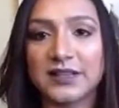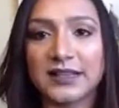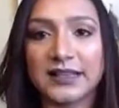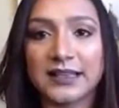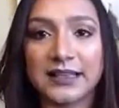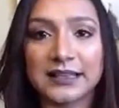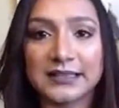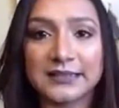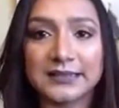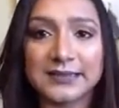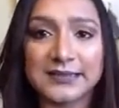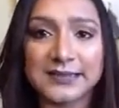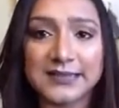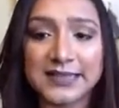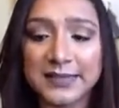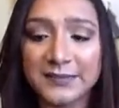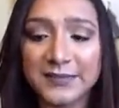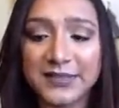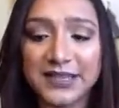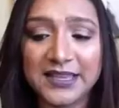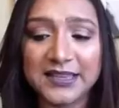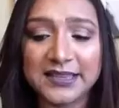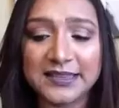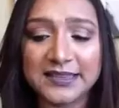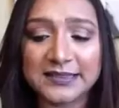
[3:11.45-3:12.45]
And the same
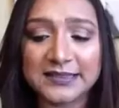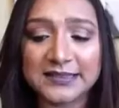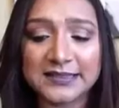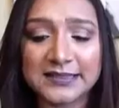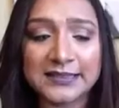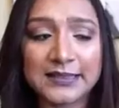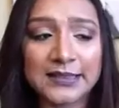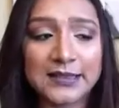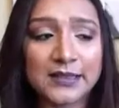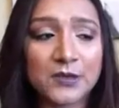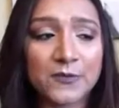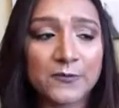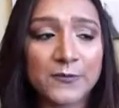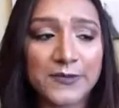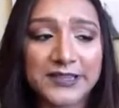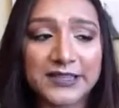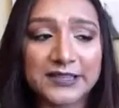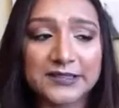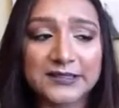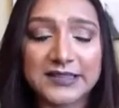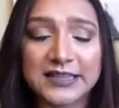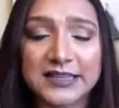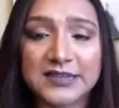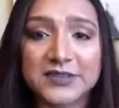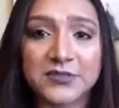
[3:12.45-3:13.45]
thing is with the
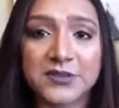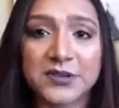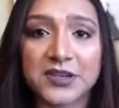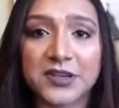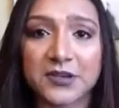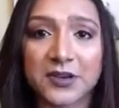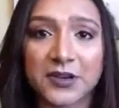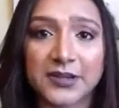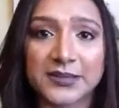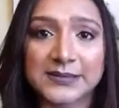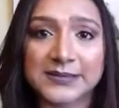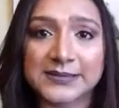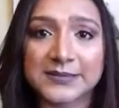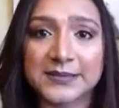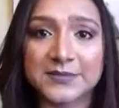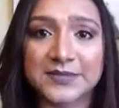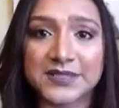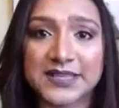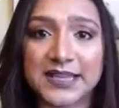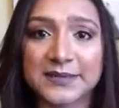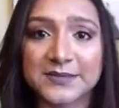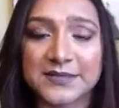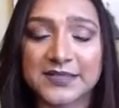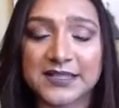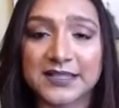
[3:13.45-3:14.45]
tea tree oil,
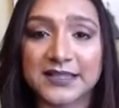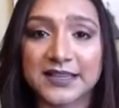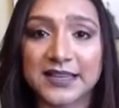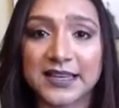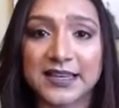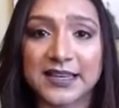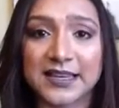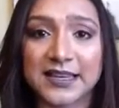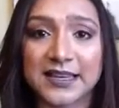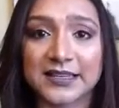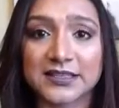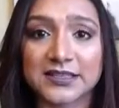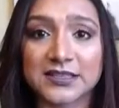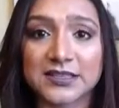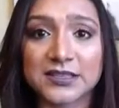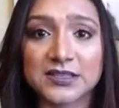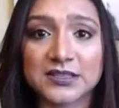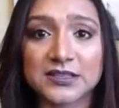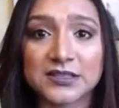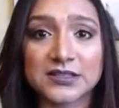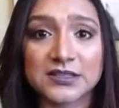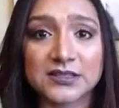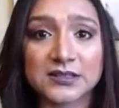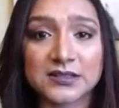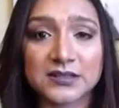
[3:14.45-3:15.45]
sometimes it can get
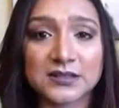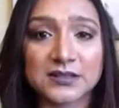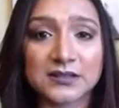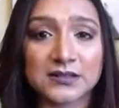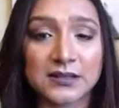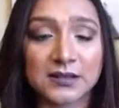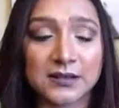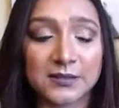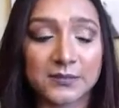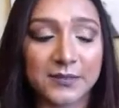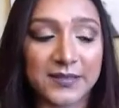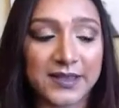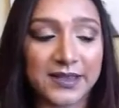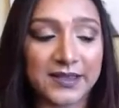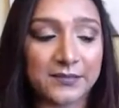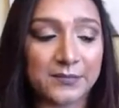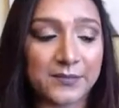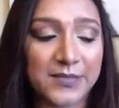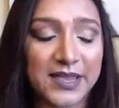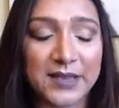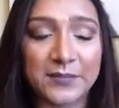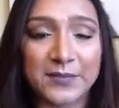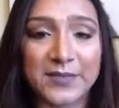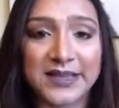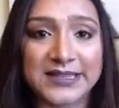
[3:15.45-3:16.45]

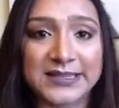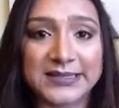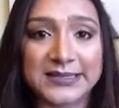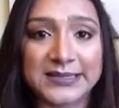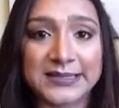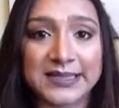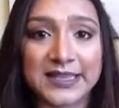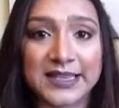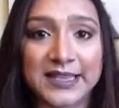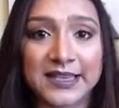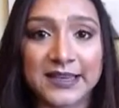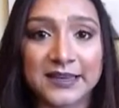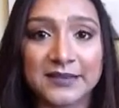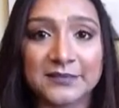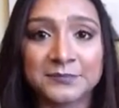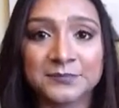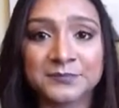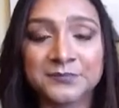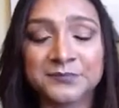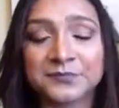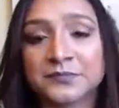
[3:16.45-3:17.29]
make my skin